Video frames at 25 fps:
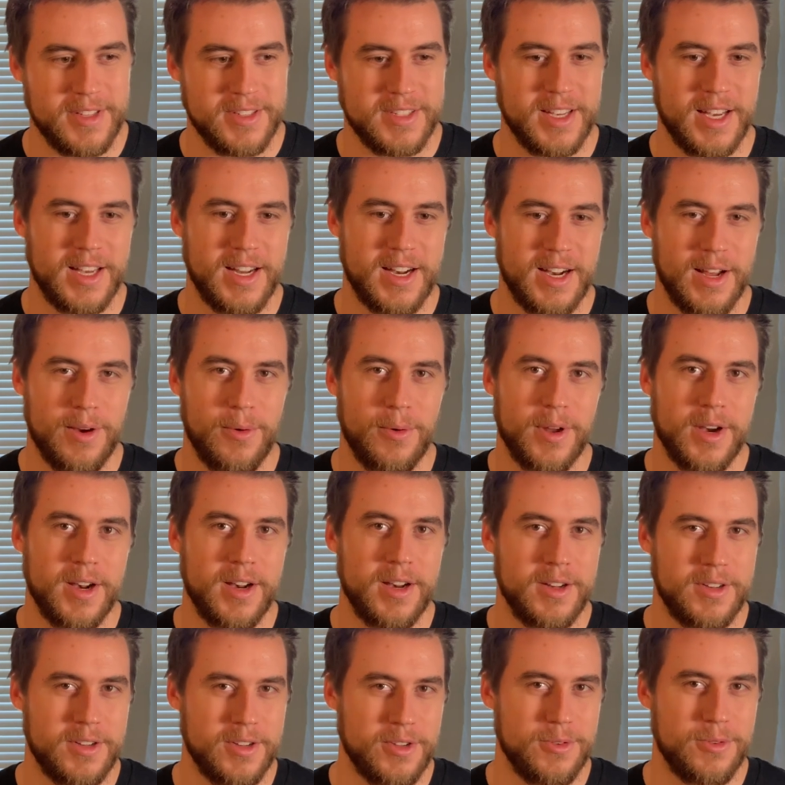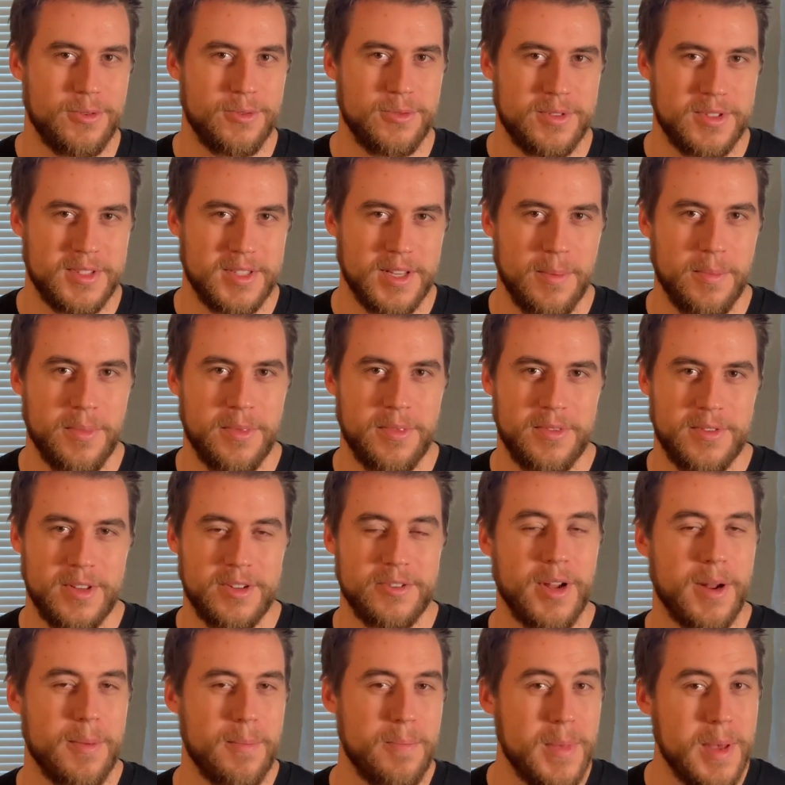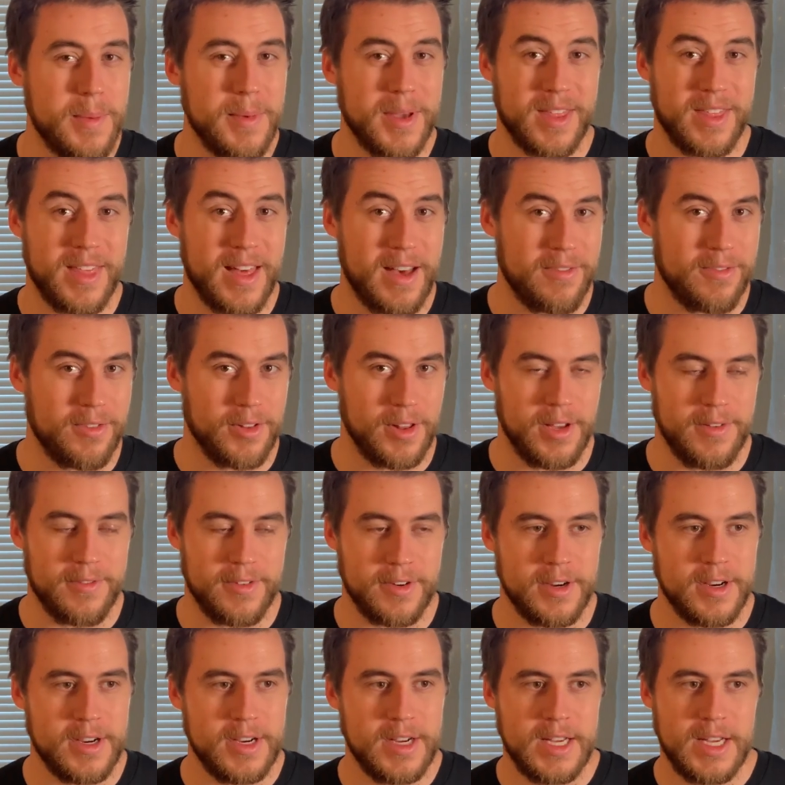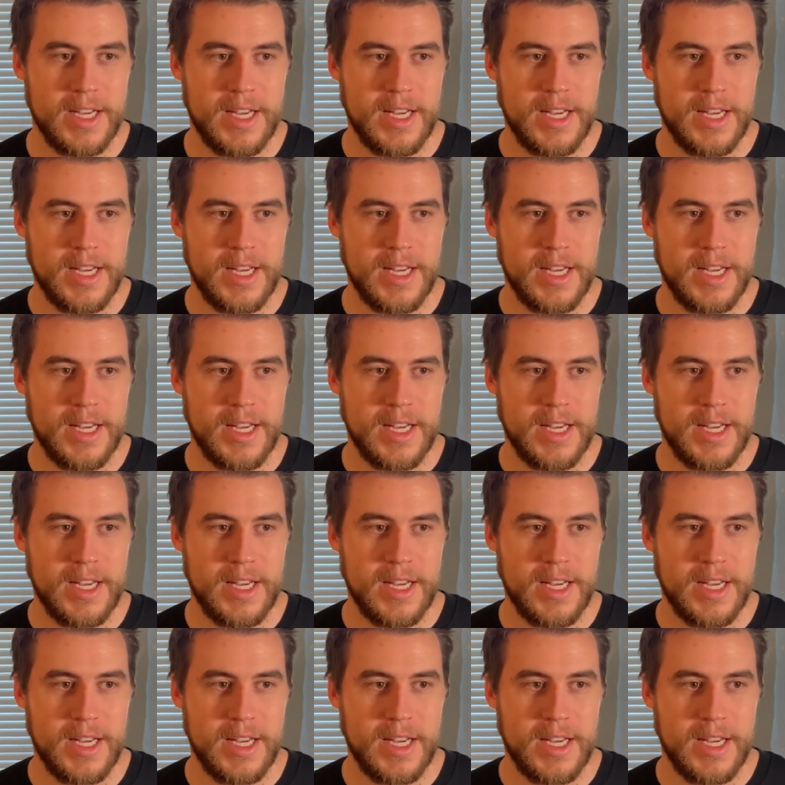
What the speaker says: decided I wanted to do something to try to mimic that flavor.